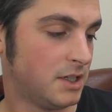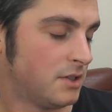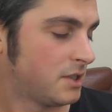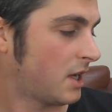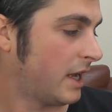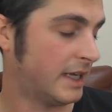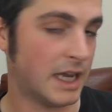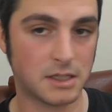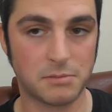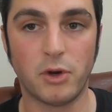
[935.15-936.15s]
You know, it
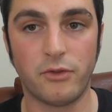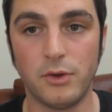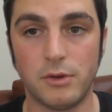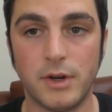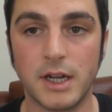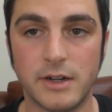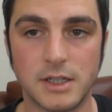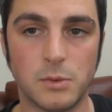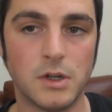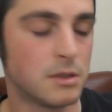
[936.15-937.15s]
gets put through the ringer
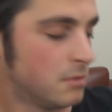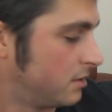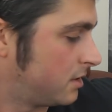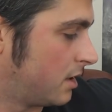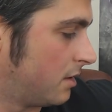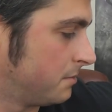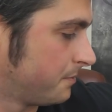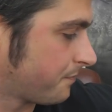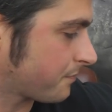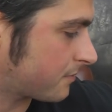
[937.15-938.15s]
as a work mod, so
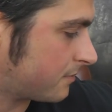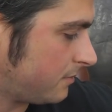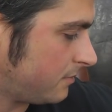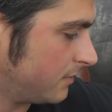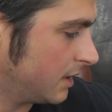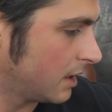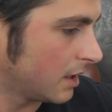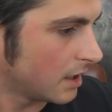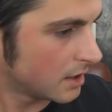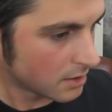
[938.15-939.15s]

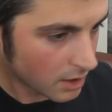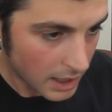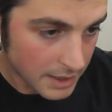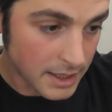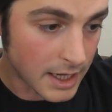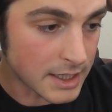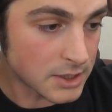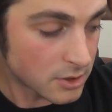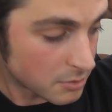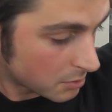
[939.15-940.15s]
not had
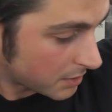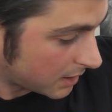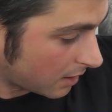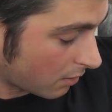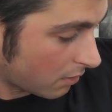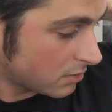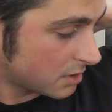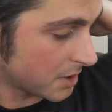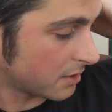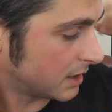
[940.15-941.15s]
any trouble with it at all,
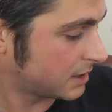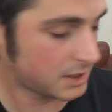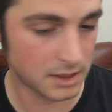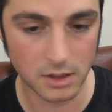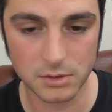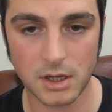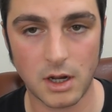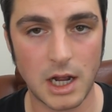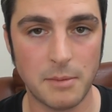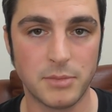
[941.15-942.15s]
to be honest. You know, so
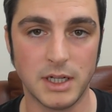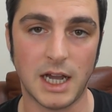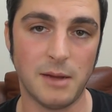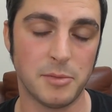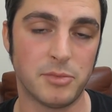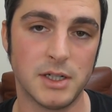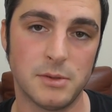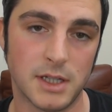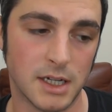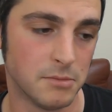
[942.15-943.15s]
I'm
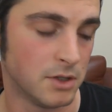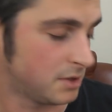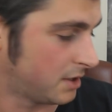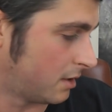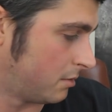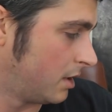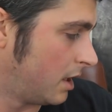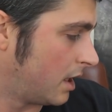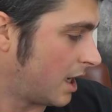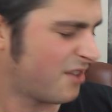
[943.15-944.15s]
impressed with that mod, you know.
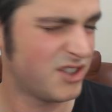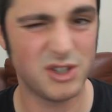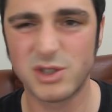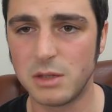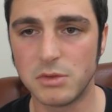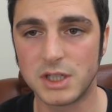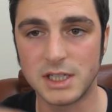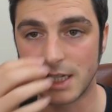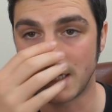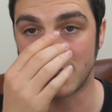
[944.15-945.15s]
I haven't used it much
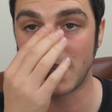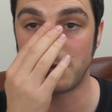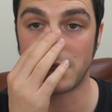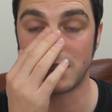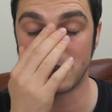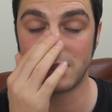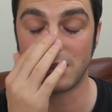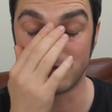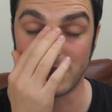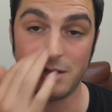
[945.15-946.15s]
in TC, but I just
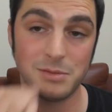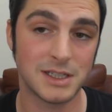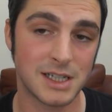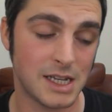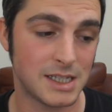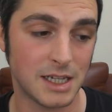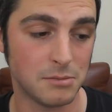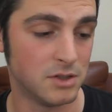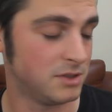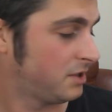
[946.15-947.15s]
don't vape in
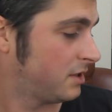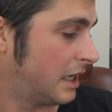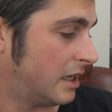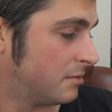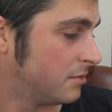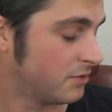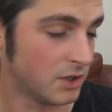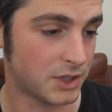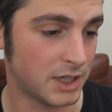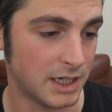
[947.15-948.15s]
TC much,
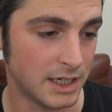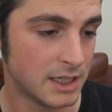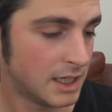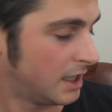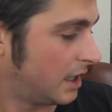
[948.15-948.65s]
unfortunately.